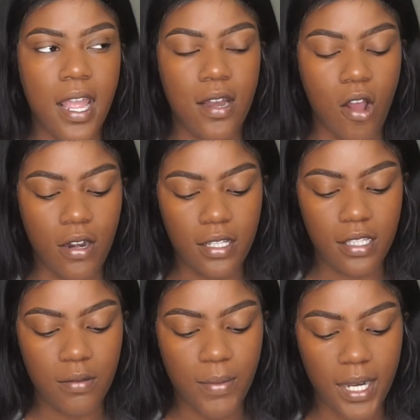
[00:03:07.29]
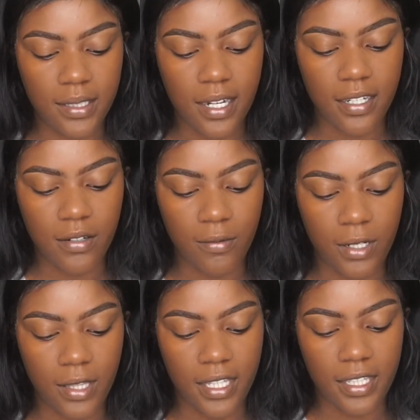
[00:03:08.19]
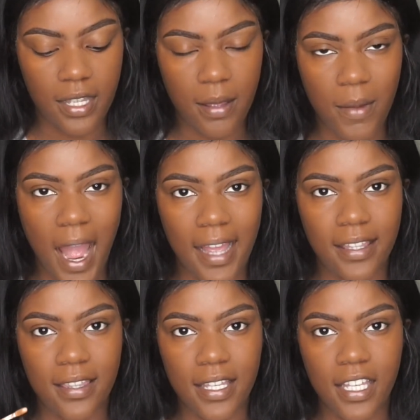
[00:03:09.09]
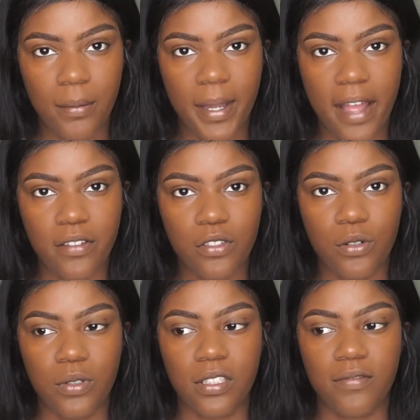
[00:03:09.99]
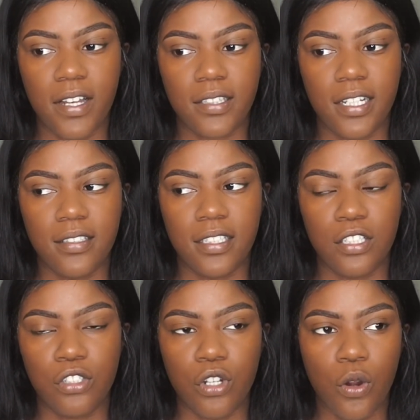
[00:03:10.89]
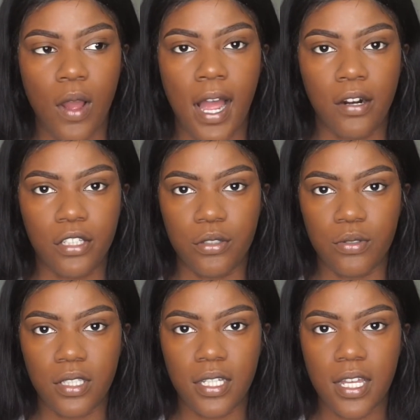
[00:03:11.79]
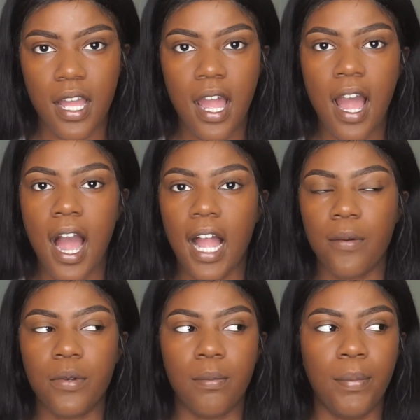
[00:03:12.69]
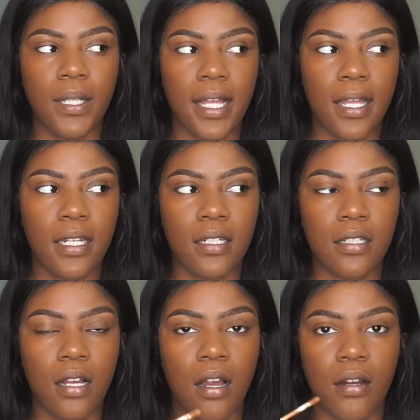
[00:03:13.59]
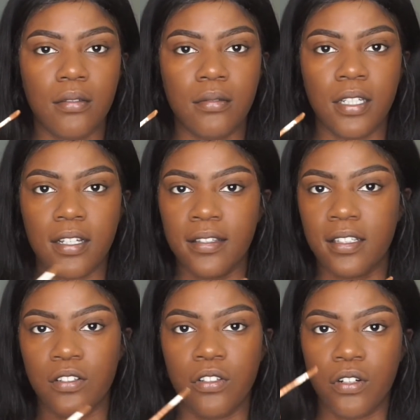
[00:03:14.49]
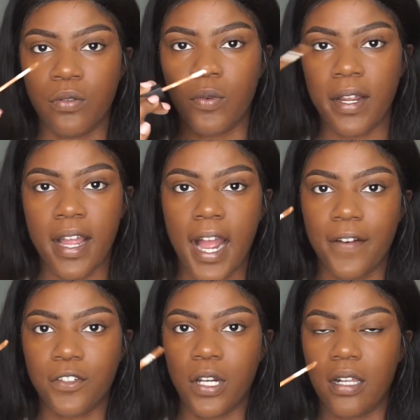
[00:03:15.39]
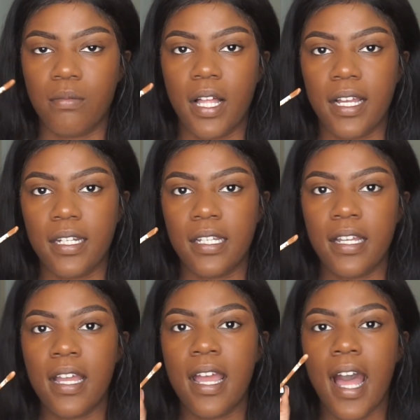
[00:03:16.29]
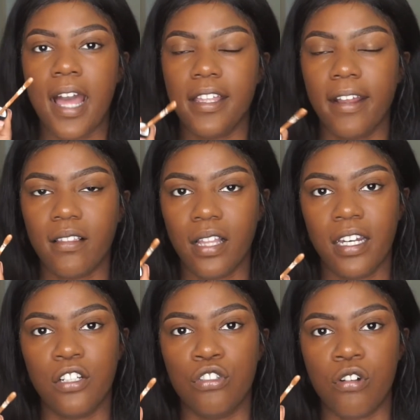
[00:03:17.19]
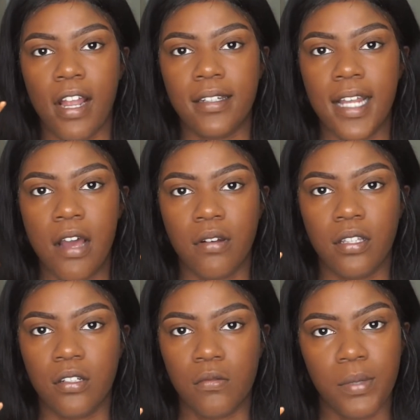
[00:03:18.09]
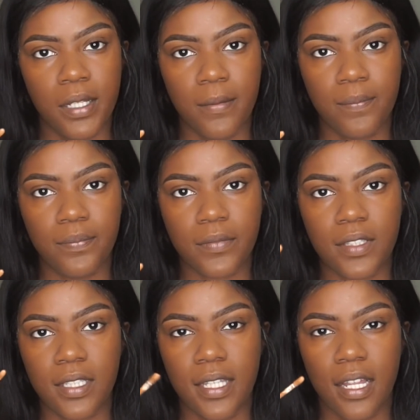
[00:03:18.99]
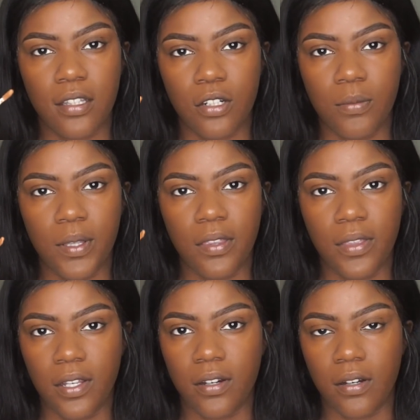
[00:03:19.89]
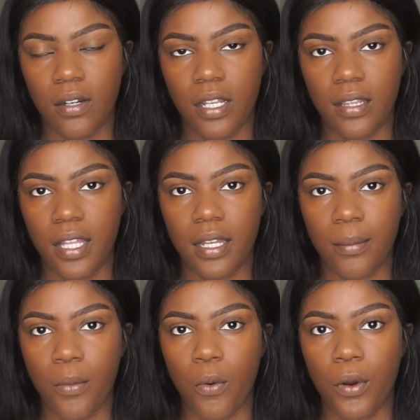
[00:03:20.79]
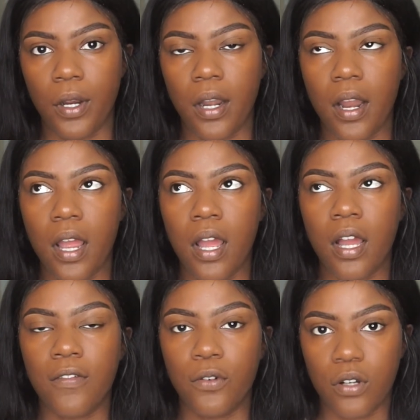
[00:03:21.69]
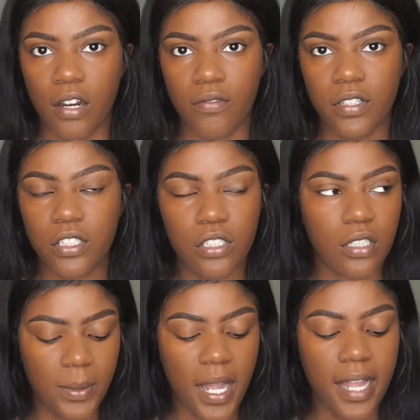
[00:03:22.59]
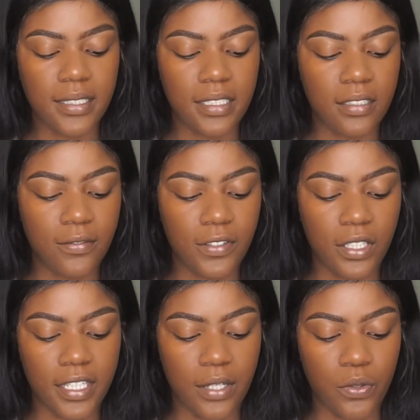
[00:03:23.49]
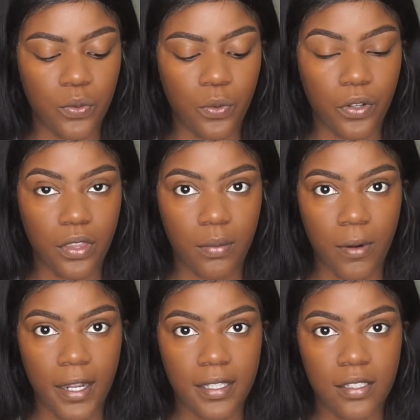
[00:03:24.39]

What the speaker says: And honestly, back then I didn't really like it. I think it might have to do with the fact that I didn't know how to use it. I would blend the concealer right after I applied it. I think you have to let it dry down a little bit to get a little bit thicker and like more full coverage, but I didn't feel like it was worth the price.